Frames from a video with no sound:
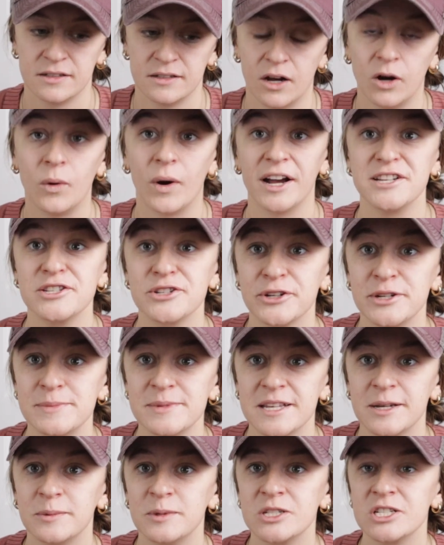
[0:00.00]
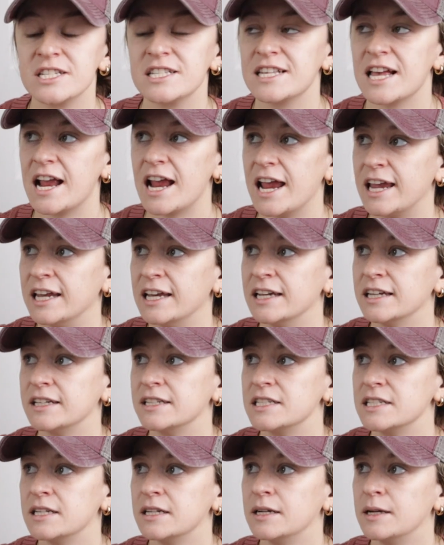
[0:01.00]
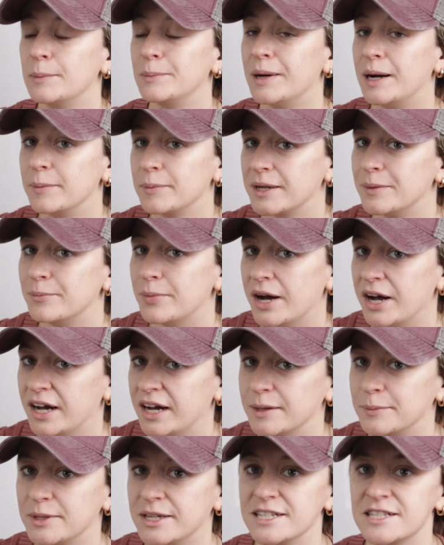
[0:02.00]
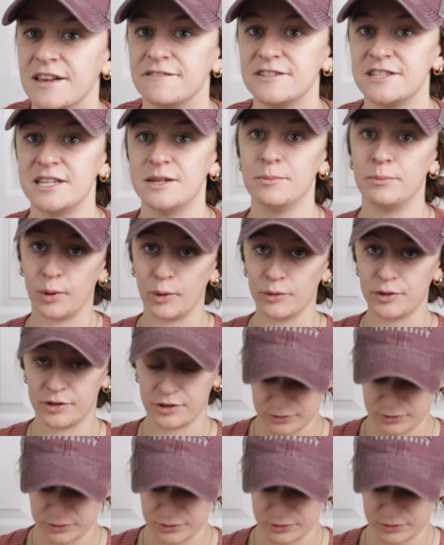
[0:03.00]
ice cream sandwiches and pumpkin pie, because I've seen both of